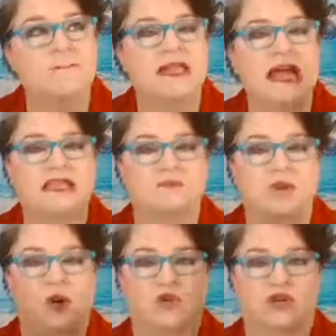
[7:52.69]
black
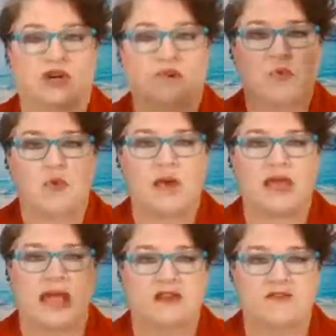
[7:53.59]
smoke started
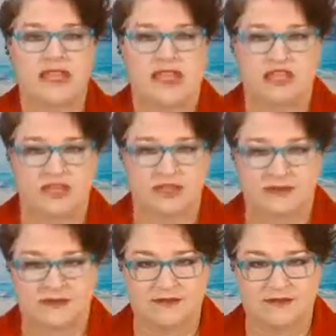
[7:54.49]
pouring out of the engine.